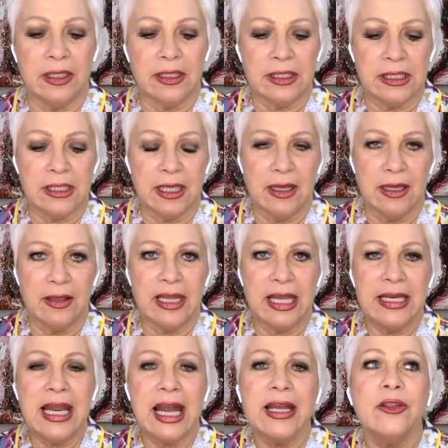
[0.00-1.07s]
that they
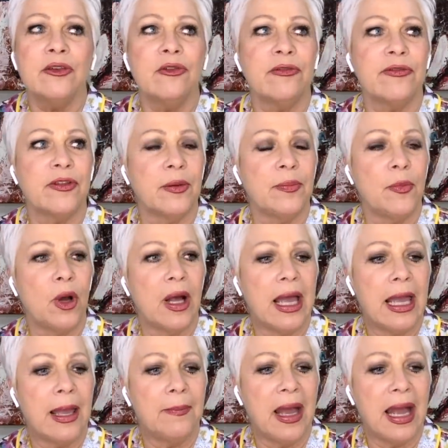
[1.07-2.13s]
neither of them
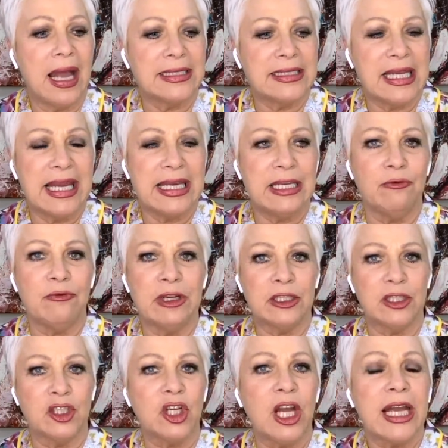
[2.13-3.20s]
um, had any
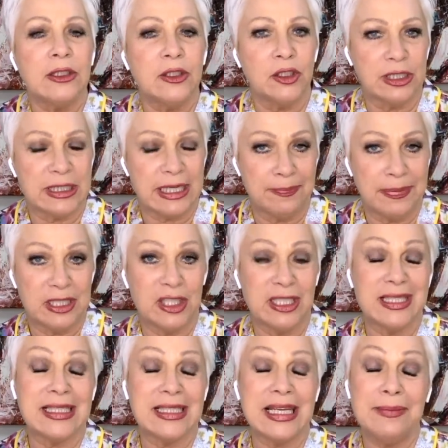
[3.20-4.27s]
real childhood ambitions.